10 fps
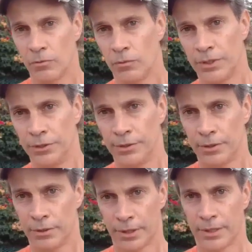when you
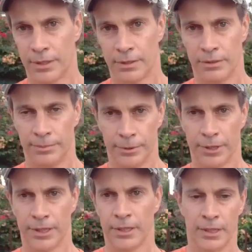order the
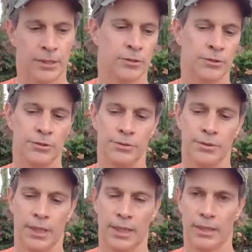board
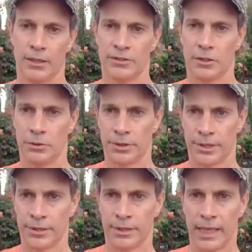to also order